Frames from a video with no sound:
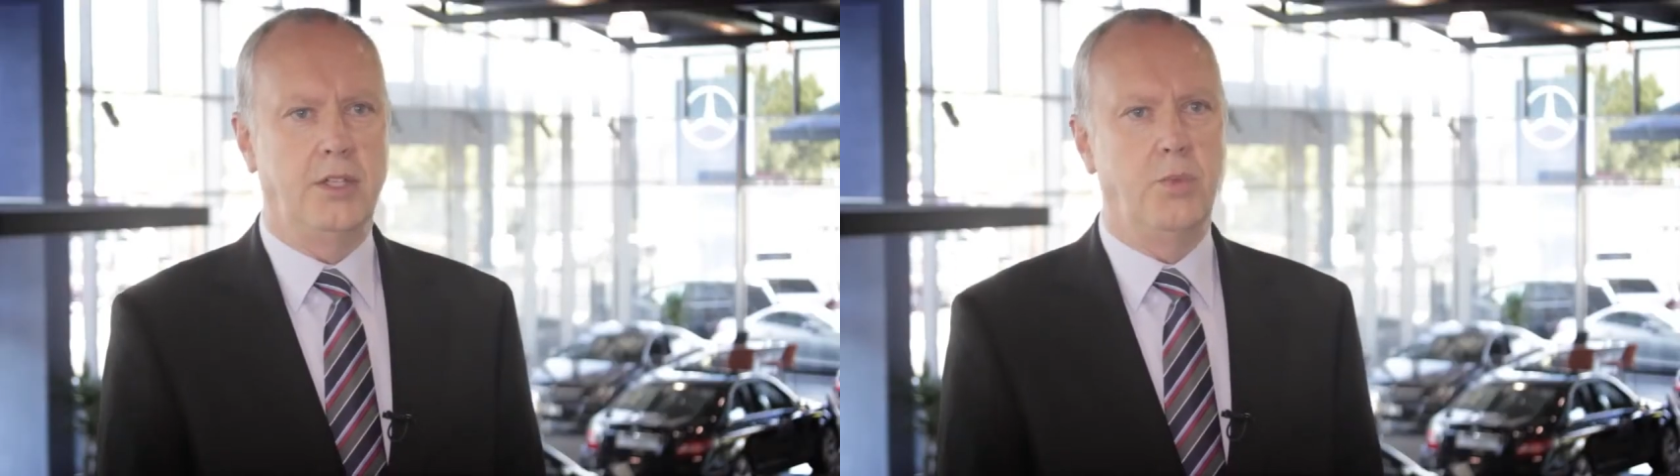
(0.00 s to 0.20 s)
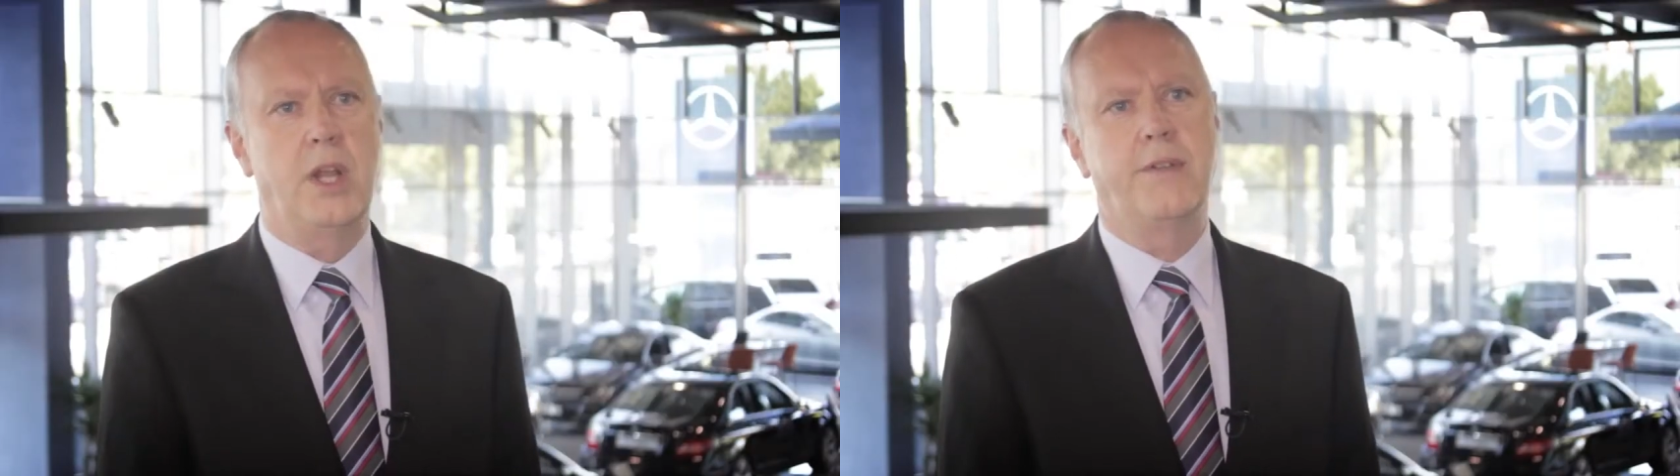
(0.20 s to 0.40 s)

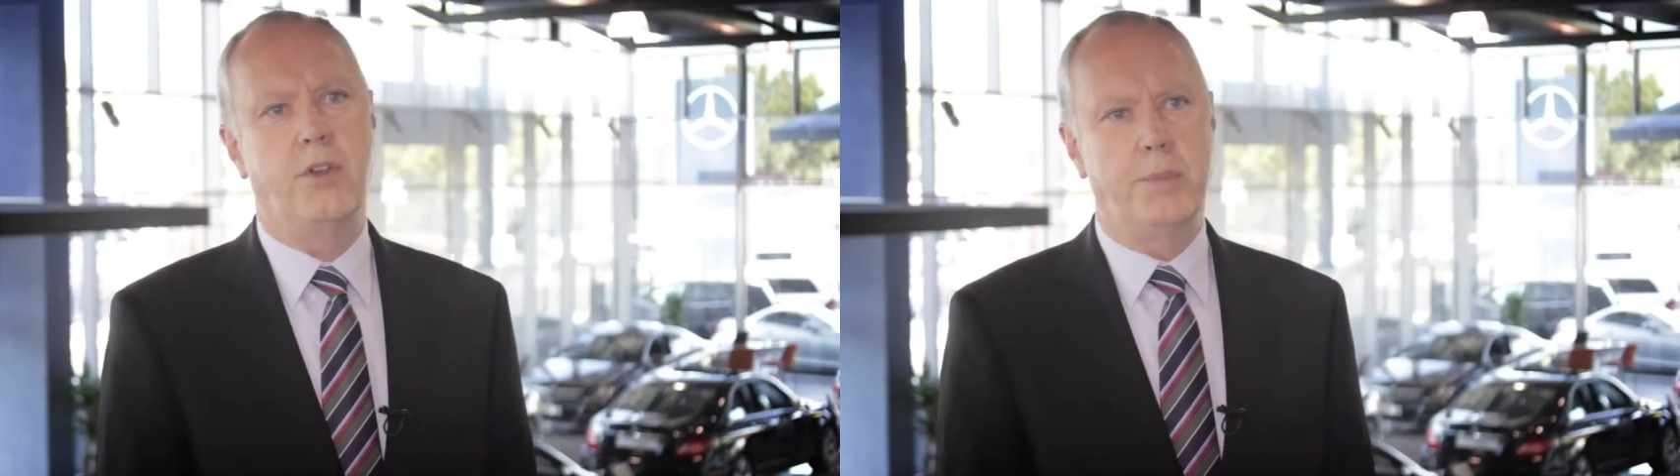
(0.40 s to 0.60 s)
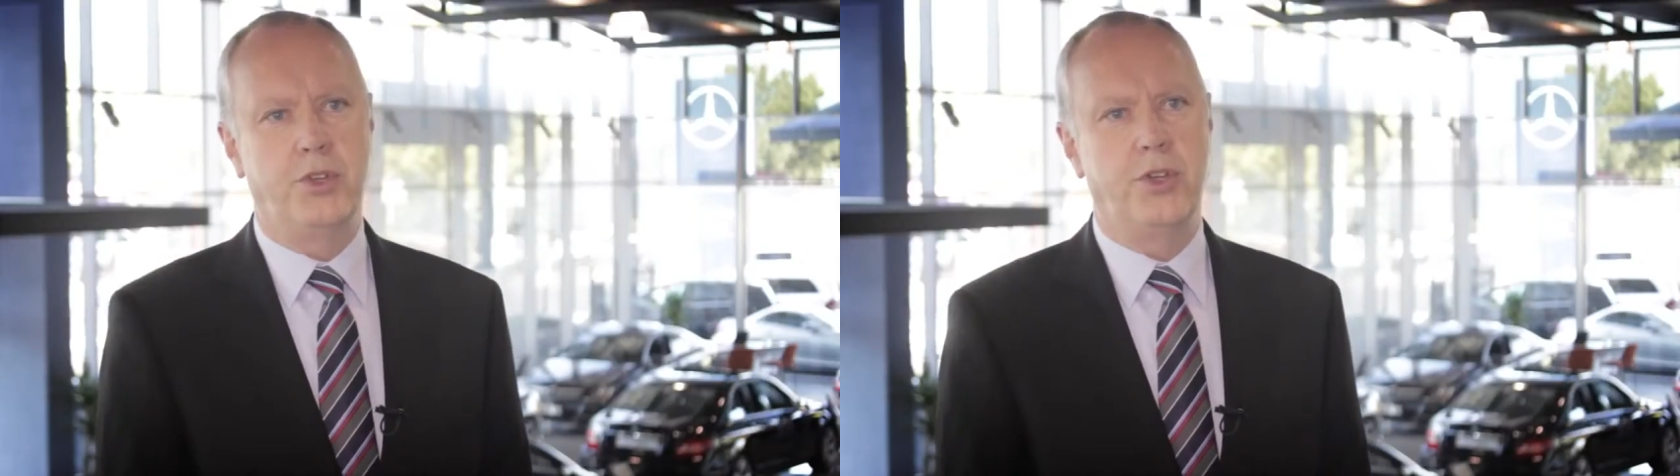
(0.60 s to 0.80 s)
it's a
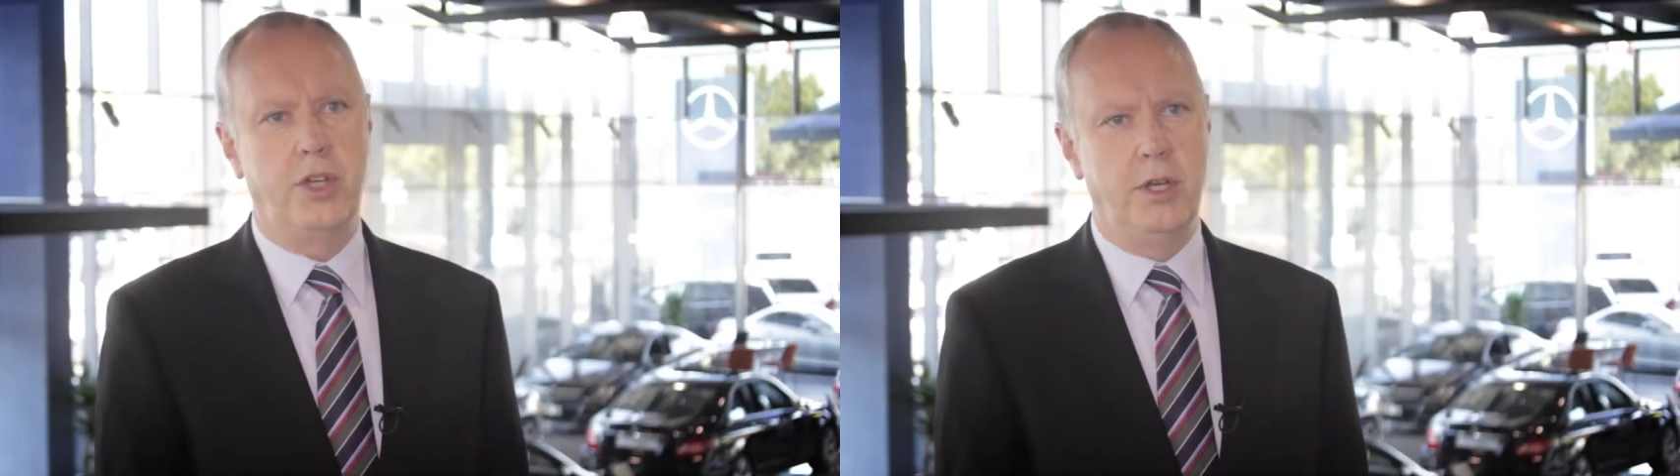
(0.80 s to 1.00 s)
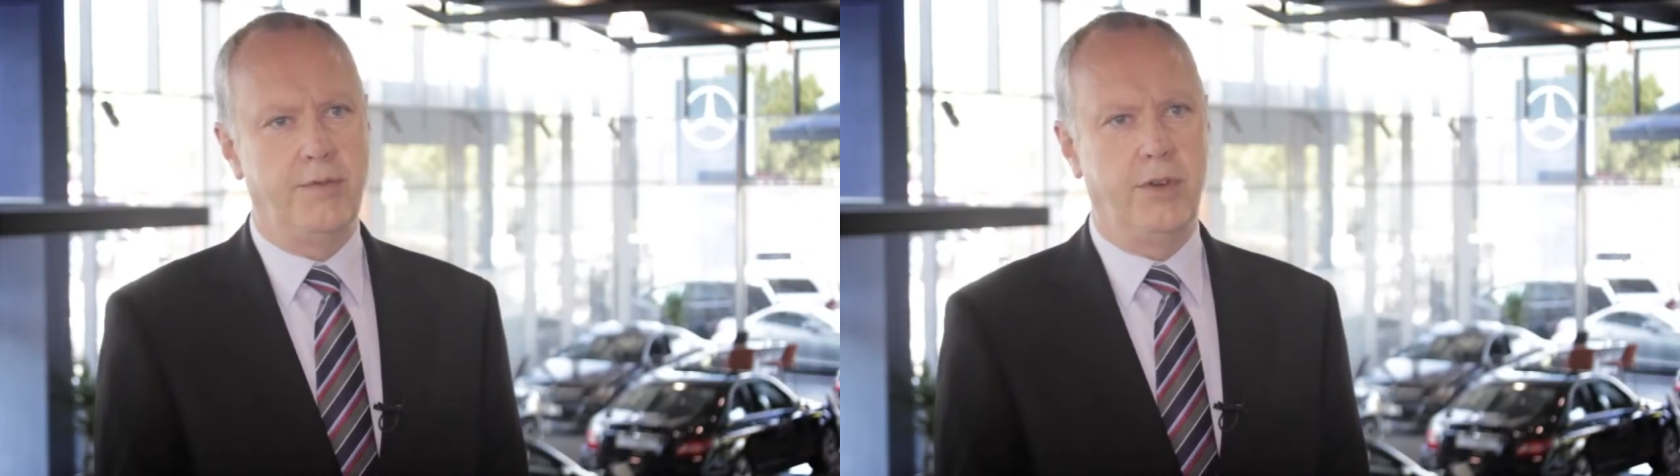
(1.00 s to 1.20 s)
wonderful
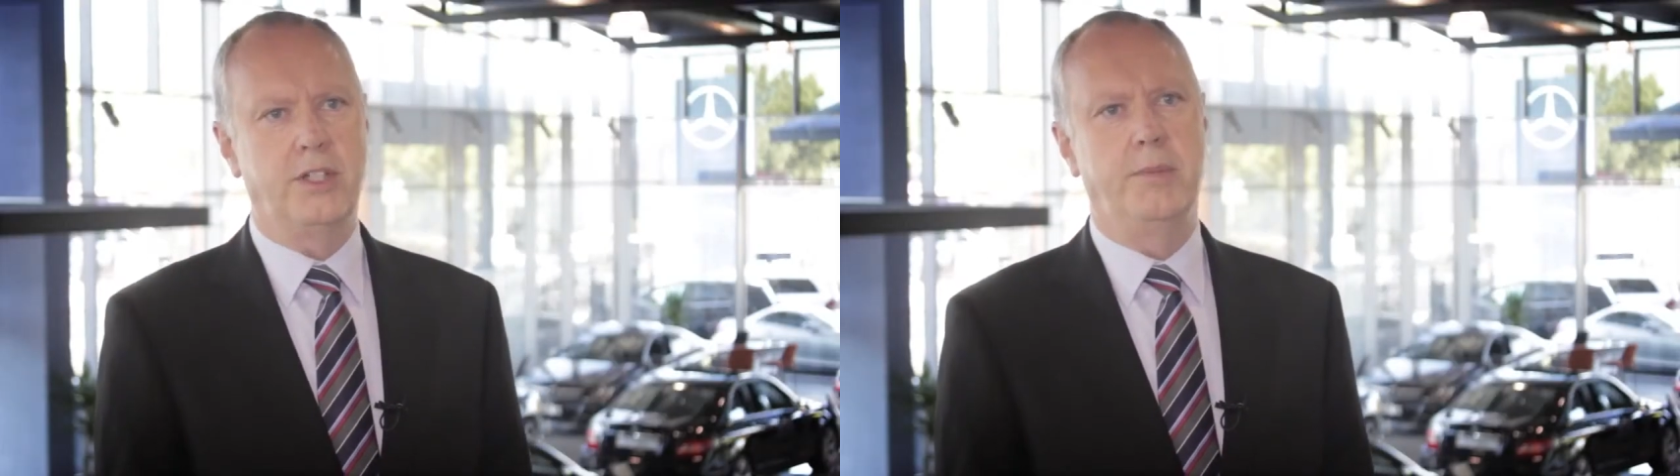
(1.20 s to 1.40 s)
opportunity for us